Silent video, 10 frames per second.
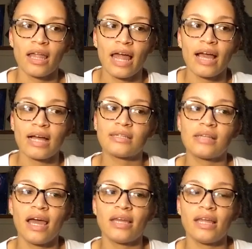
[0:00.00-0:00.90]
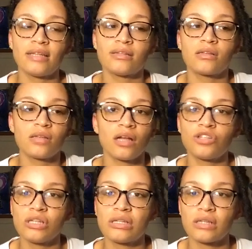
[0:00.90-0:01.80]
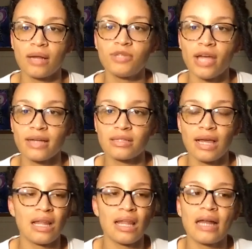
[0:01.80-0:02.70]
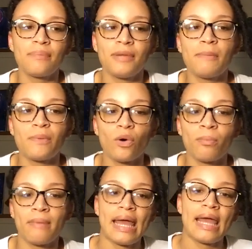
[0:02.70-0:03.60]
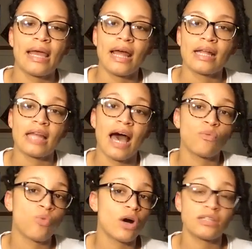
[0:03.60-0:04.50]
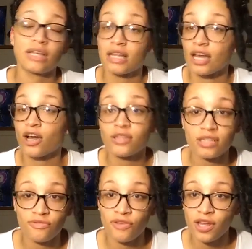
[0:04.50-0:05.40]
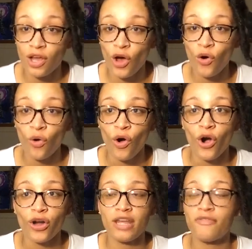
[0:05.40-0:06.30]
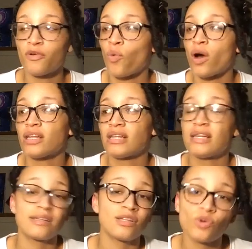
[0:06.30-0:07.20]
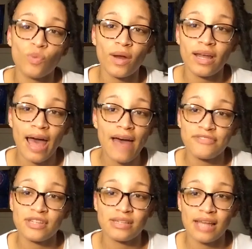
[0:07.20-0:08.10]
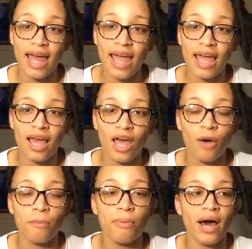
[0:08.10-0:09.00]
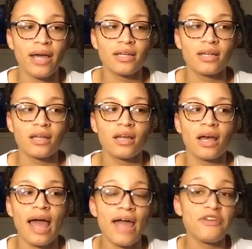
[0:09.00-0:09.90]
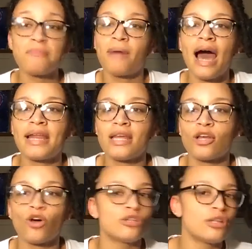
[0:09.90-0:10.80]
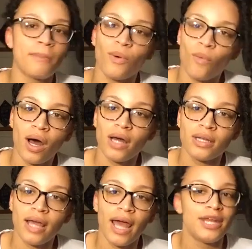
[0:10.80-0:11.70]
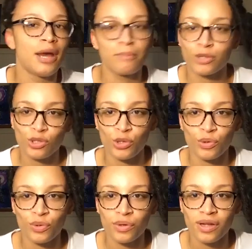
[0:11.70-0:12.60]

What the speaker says: like I said, it's a touchy subject and a lot of people may not want to click on this video or even want to listen to what I have to say, but everybody goes number one and number two.